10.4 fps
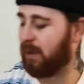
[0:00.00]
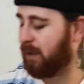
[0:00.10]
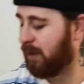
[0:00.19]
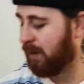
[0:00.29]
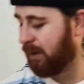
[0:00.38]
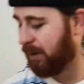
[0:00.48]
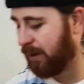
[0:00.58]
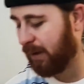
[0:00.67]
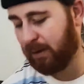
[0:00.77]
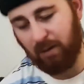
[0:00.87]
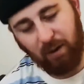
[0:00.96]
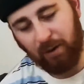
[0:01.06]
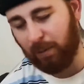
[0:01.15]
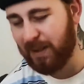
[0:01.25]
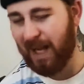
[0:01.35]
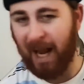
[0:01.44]
It's like, God,
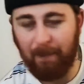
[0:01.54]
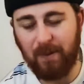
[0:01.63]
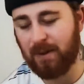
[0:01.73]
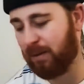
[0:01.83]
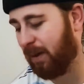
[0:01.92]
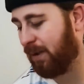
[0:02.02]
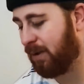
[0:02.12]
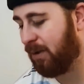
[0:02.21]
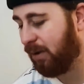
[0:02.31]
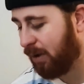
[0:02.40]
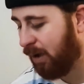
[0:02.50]
what's happened to it? Just look